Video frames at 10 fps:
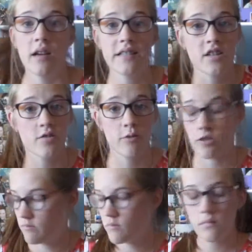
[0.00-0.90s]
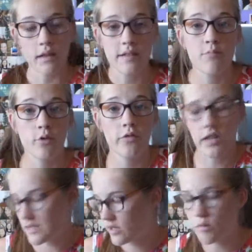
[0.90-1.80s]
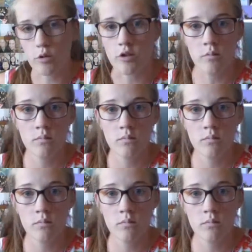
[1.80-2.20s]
touched wood. That's proof that I touched wood.